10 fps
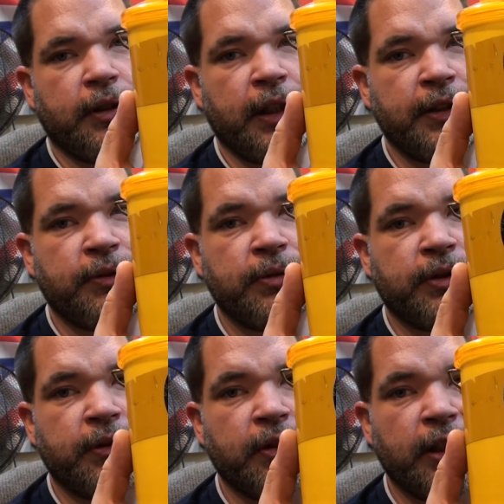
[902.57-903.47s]
And it's
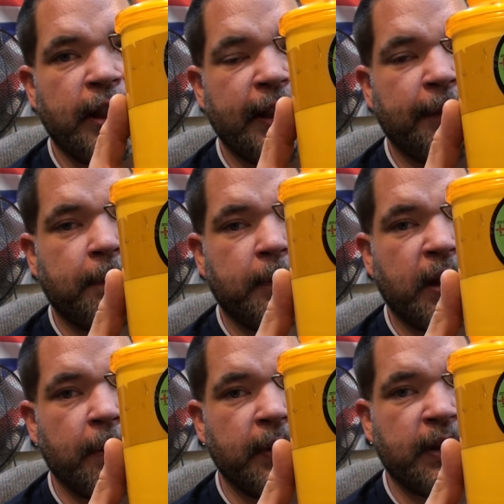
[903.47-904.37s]
also got a
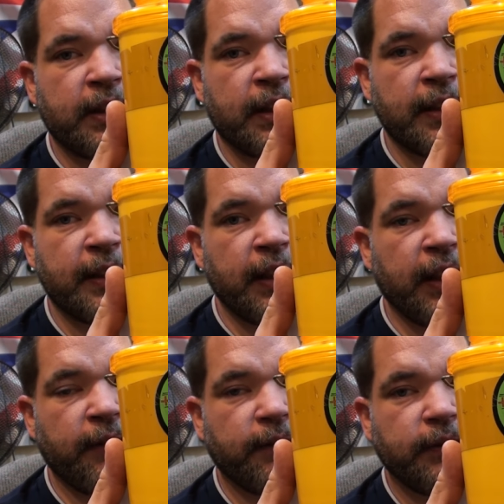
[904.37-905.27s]
company sticker
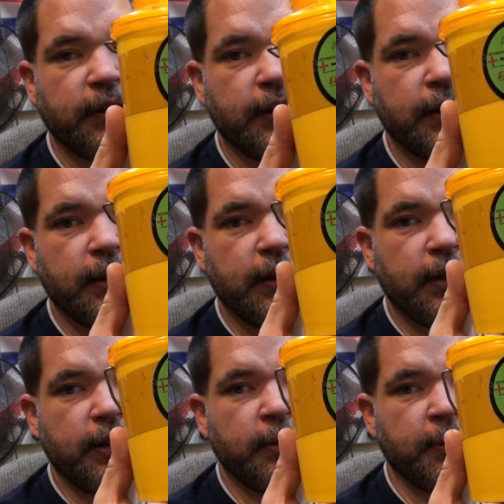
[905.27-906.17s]
there.
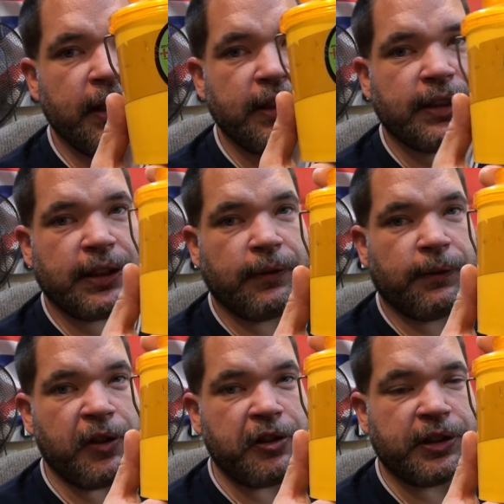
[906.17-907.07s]
I'm guessing
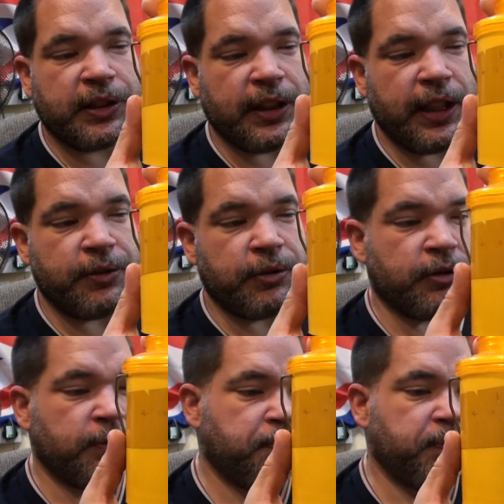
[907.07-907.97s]
Forest
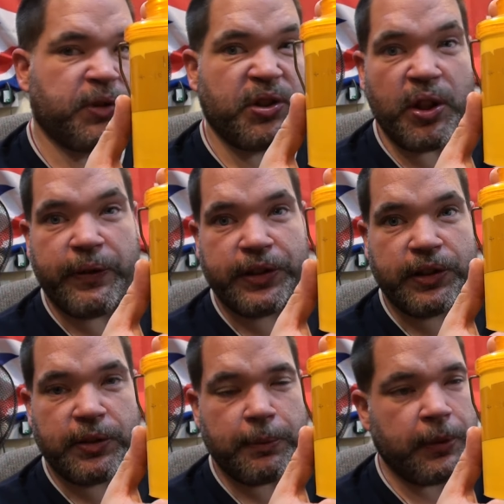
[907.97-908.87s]
Electrical
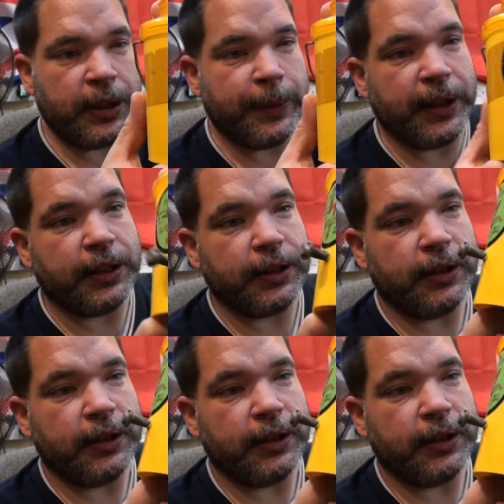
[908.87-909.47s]
Services, maybe,